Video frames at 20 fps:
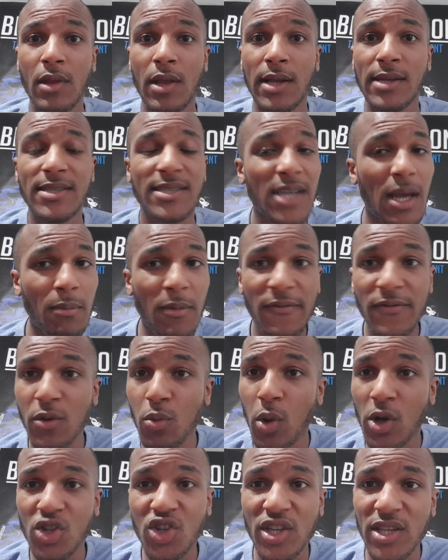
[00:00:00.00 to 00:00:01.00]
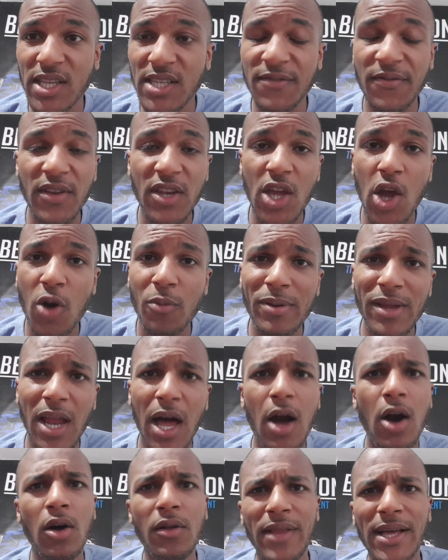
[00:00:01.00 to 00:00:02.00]
And some of you watching this video will be
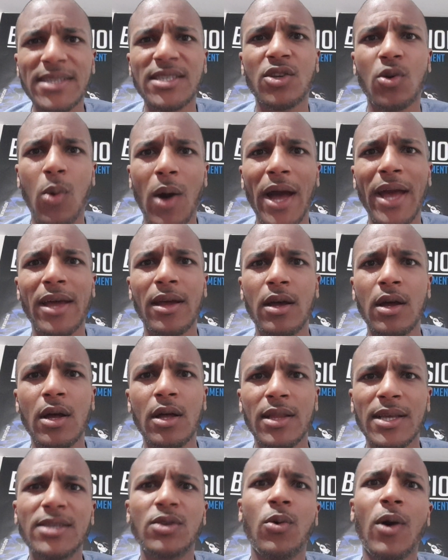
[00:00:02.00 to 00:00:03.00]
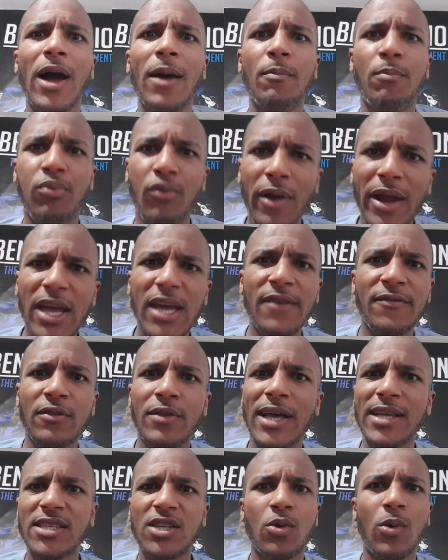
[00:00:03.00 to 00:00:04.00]
like, oh, that's quite brave, or
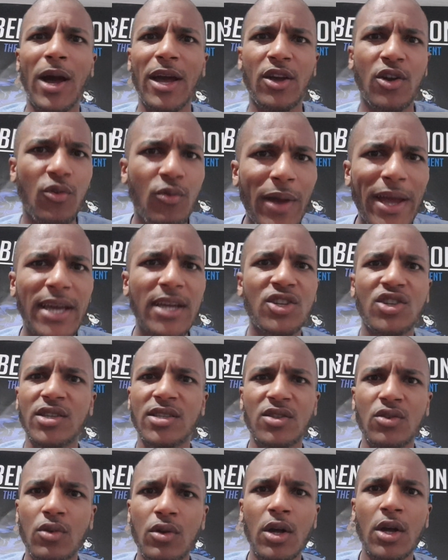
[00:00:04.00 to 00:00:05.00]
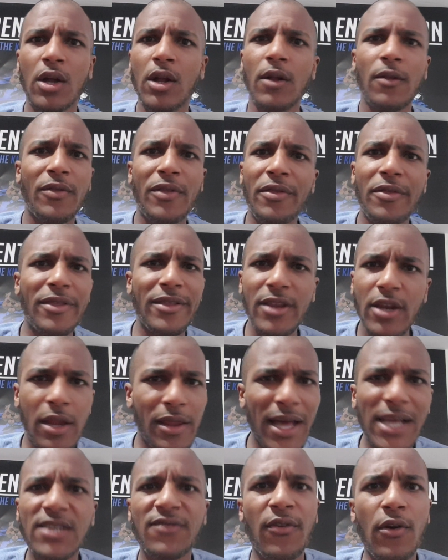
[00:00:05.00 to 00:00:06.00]
that's quite courageous, or, you know,
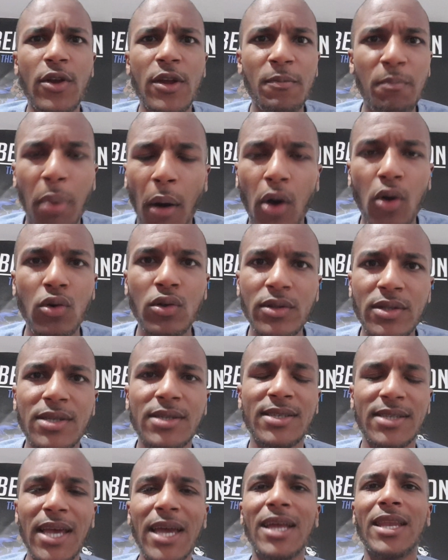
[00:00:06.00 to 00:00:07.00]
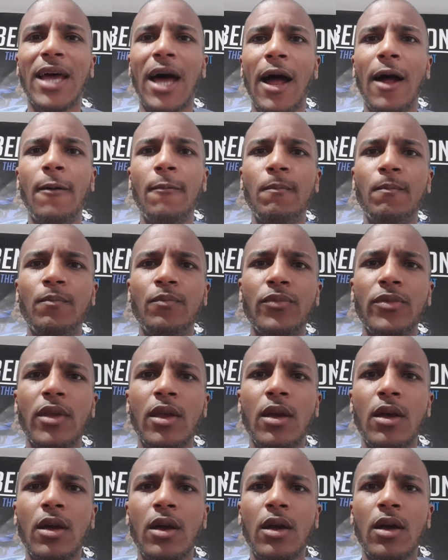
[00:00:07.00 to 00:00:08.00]
that's very bold to say that.
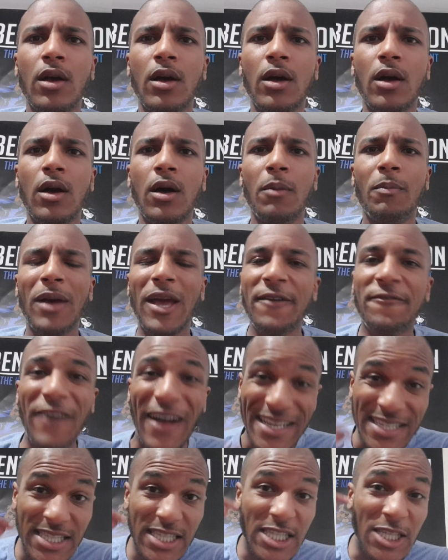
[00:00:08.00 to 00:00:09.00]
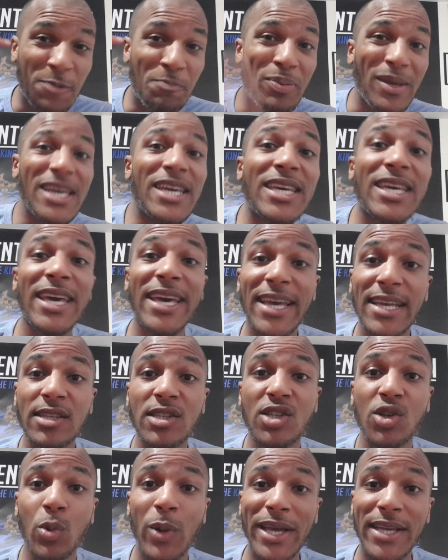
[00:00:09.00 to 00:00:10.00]
But if I speak it
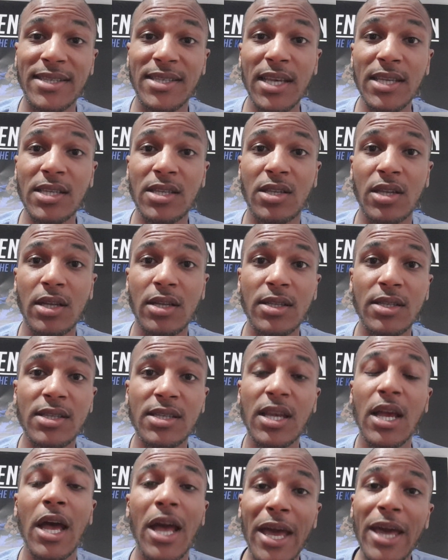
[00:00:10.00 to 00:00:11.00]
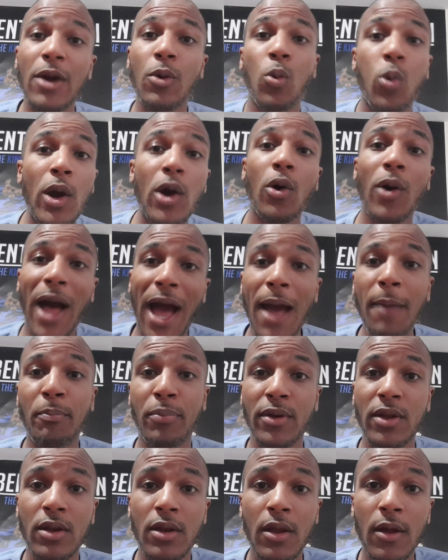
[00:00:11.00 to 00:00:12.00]
into existence, it will
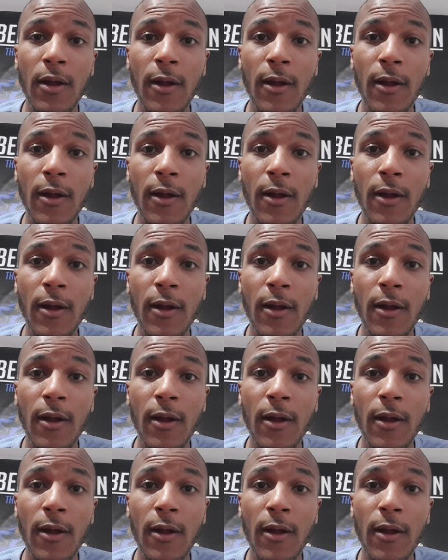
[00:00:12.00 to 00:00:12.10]
happen.